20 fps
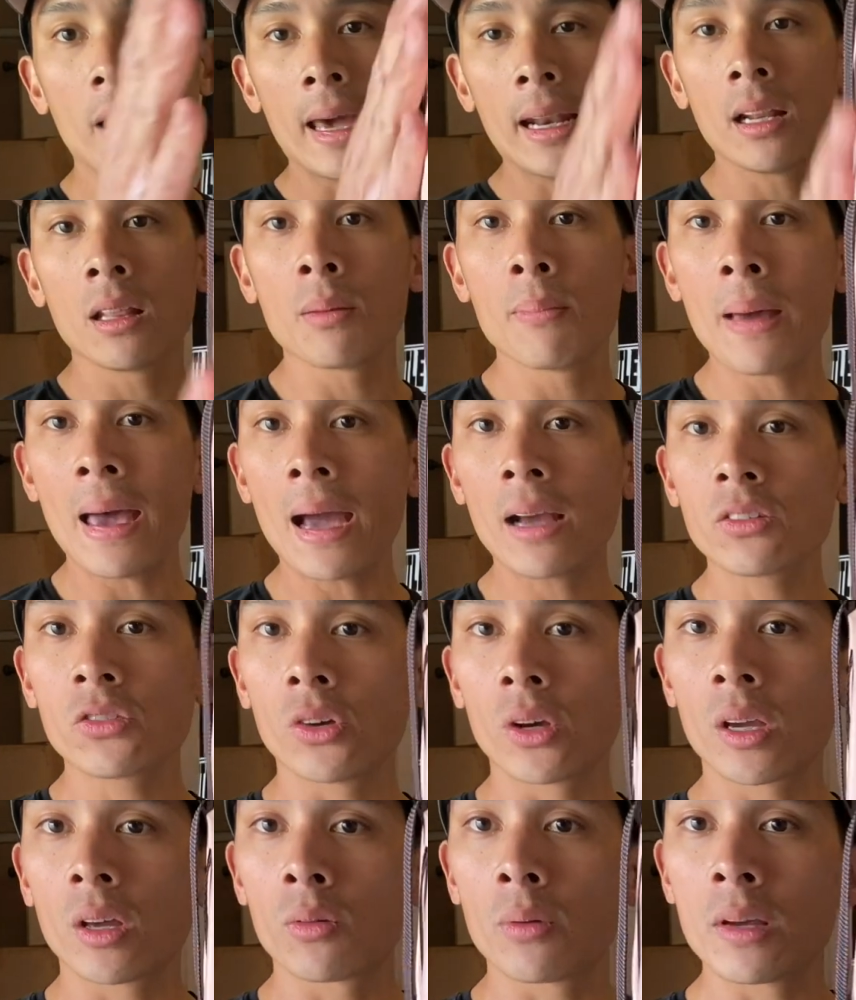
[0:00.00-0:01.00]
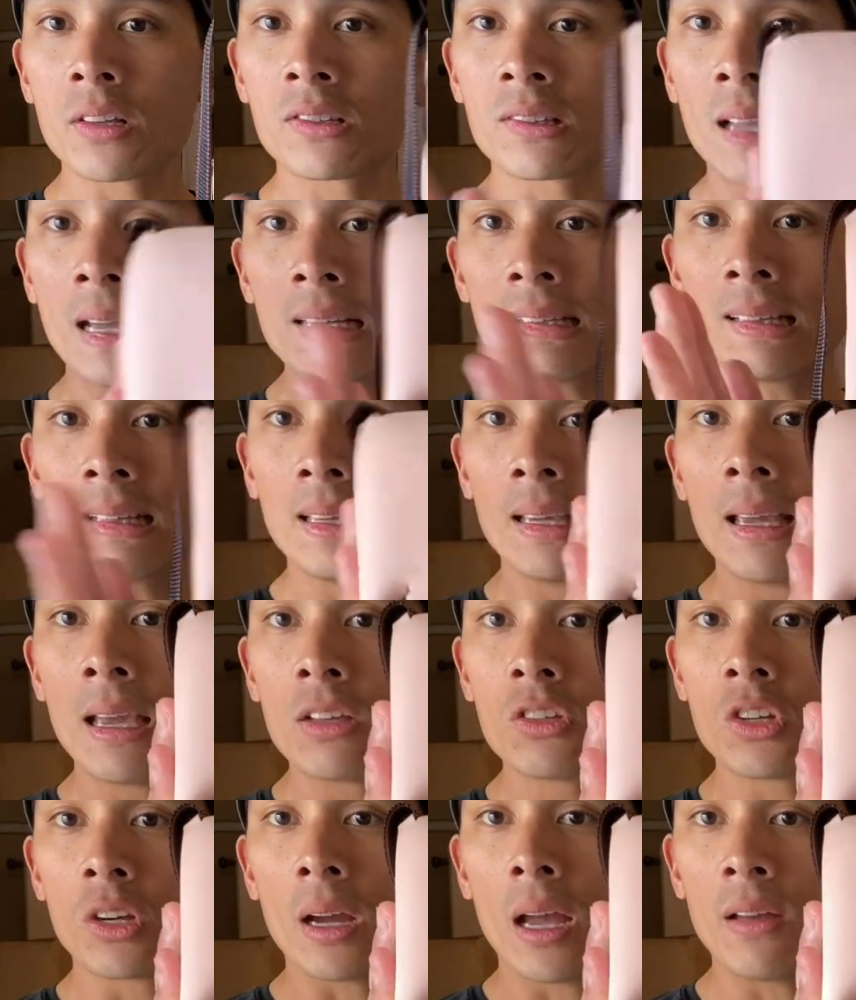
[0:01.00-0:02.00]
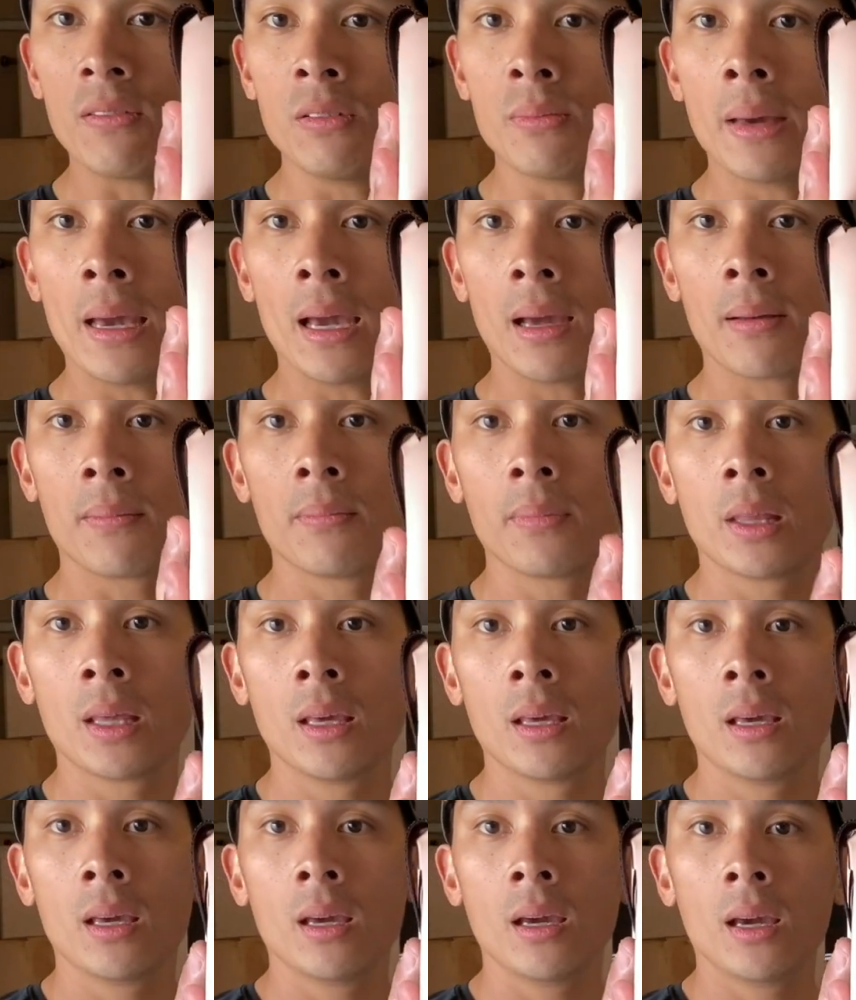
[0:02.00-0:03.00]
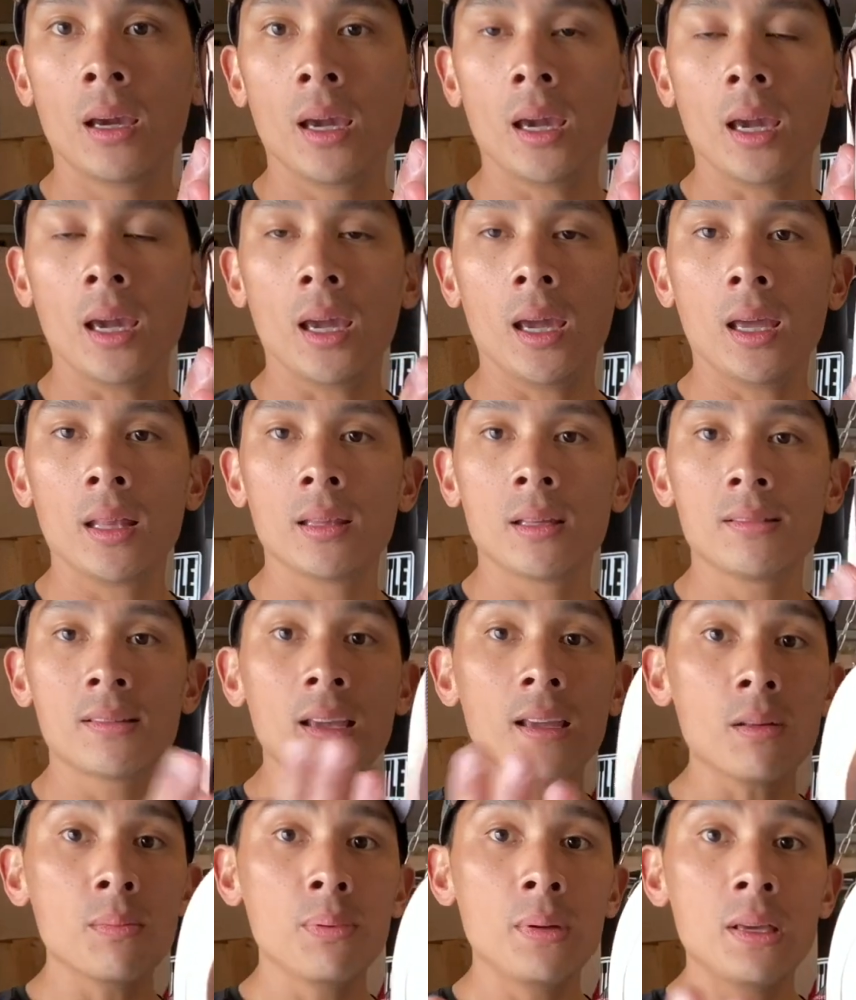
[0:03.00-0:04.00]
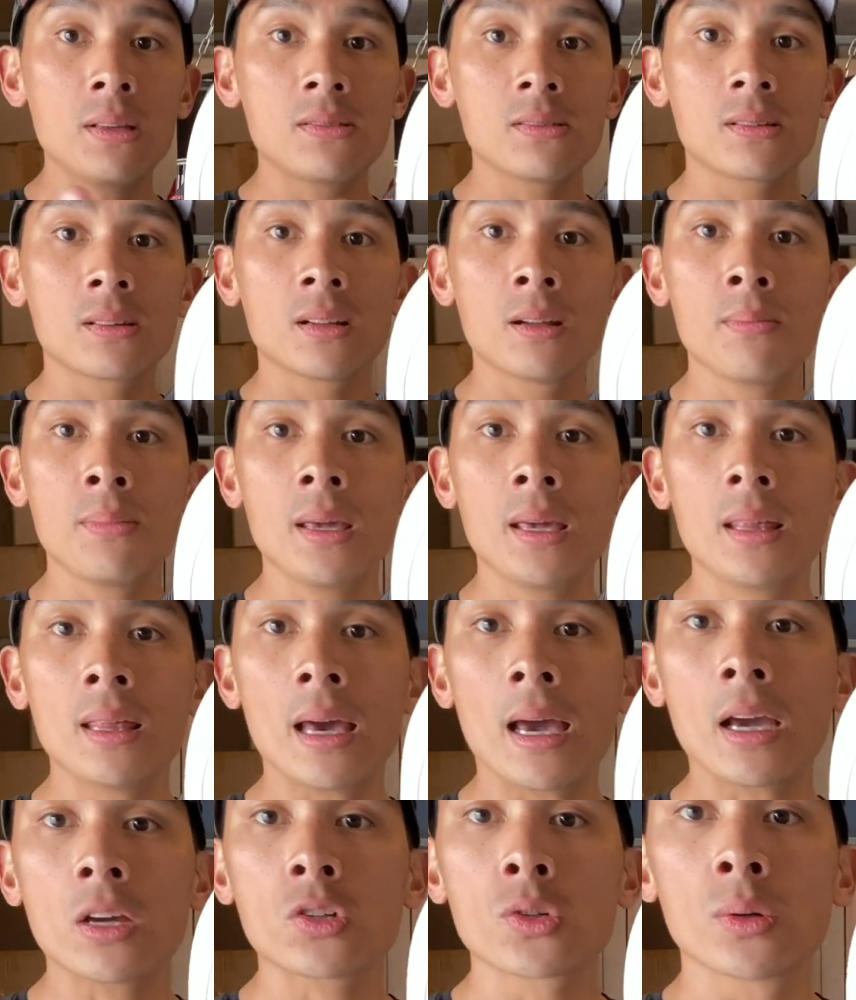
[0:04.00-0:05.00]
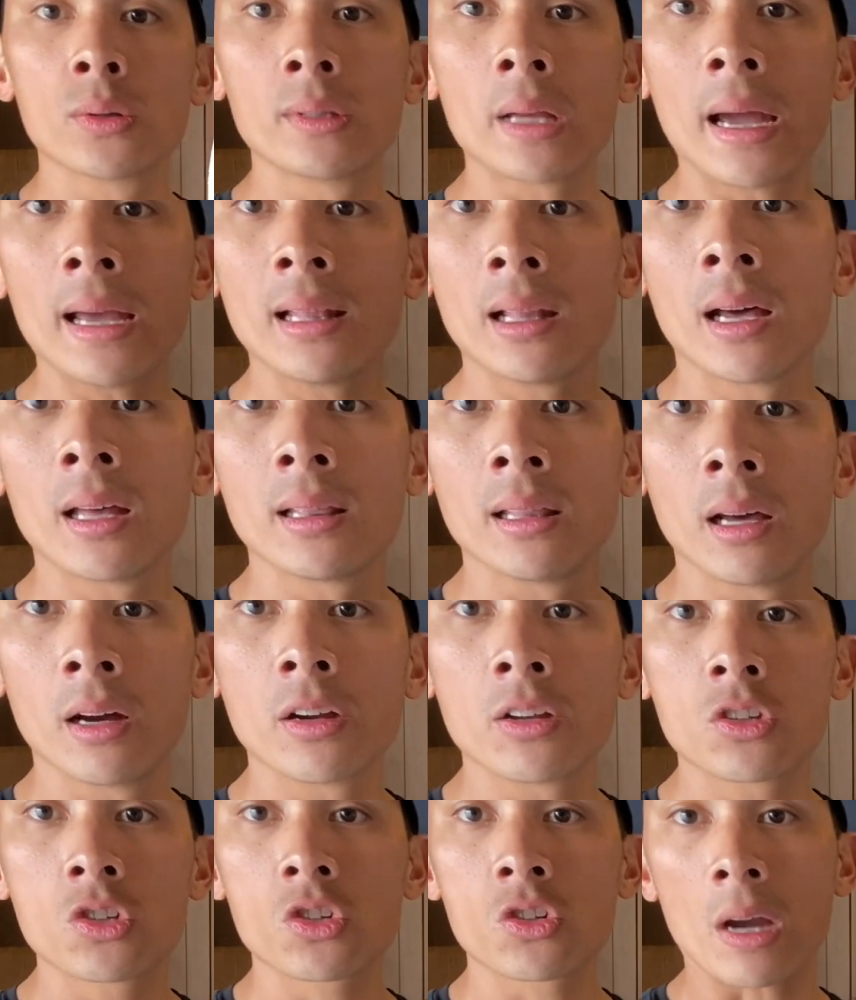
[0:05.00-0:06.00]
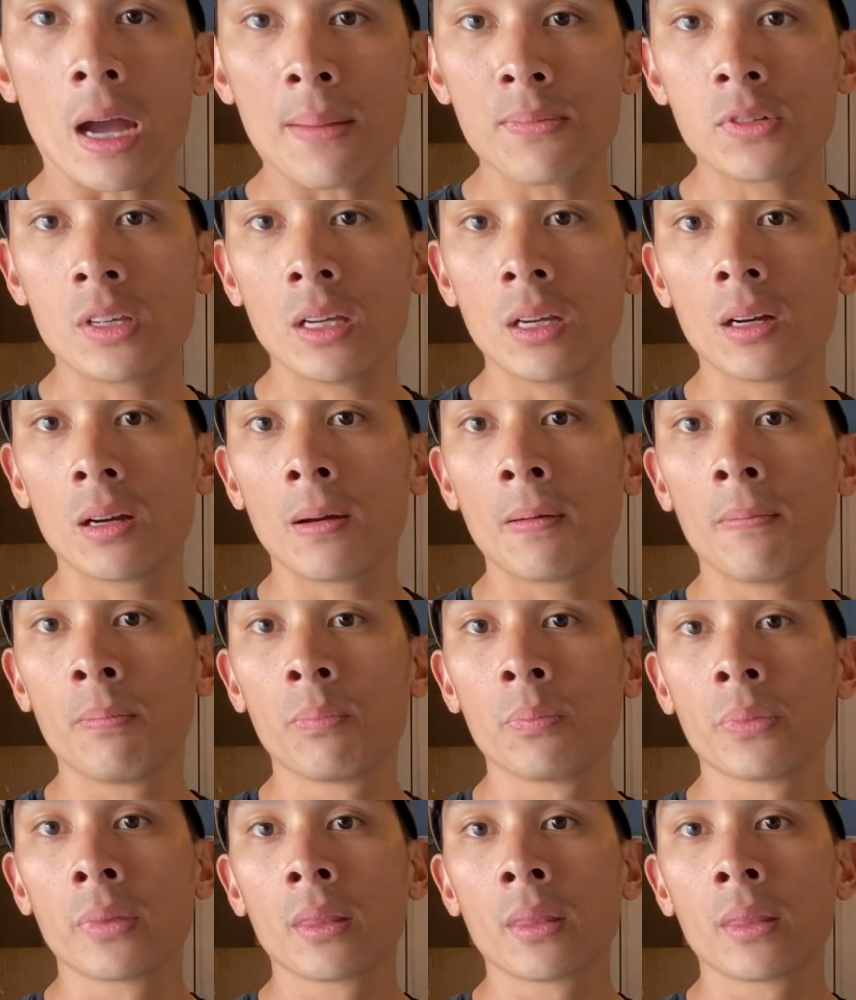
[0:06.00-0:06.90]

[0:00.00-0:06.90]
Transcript: on the back so it can rest nicely against your heavy bag. And the second piece is gonna be the actual nylon luggage straps here.